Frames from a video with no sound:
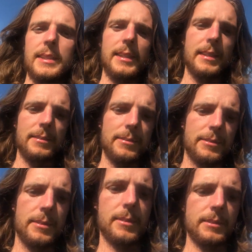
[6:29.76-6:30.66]
have
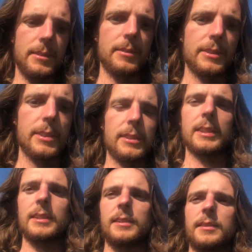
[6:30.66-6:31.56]
around
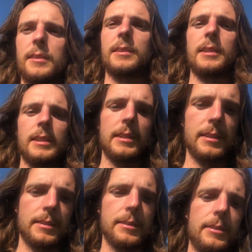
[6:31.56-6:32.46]
here.
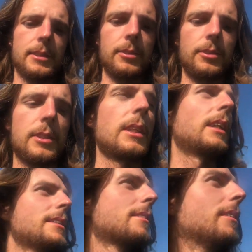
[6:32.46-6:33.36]
You can
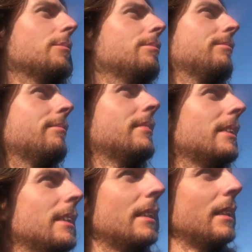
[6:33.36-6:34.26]
utilise them
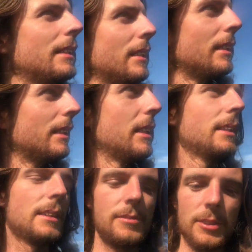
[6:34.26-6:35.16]

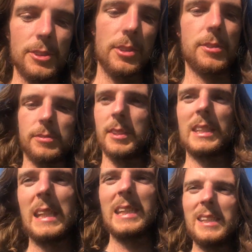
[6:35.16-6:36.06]
even just for
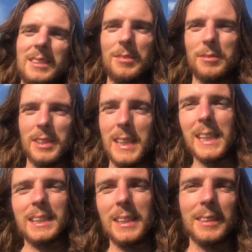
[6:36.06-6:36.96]
teas and for
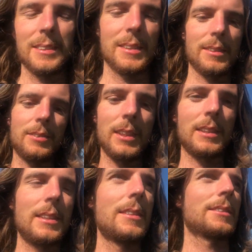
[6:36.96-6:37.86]
healing, stuff like
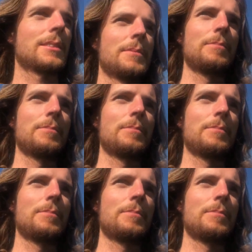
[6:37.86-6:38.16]
this.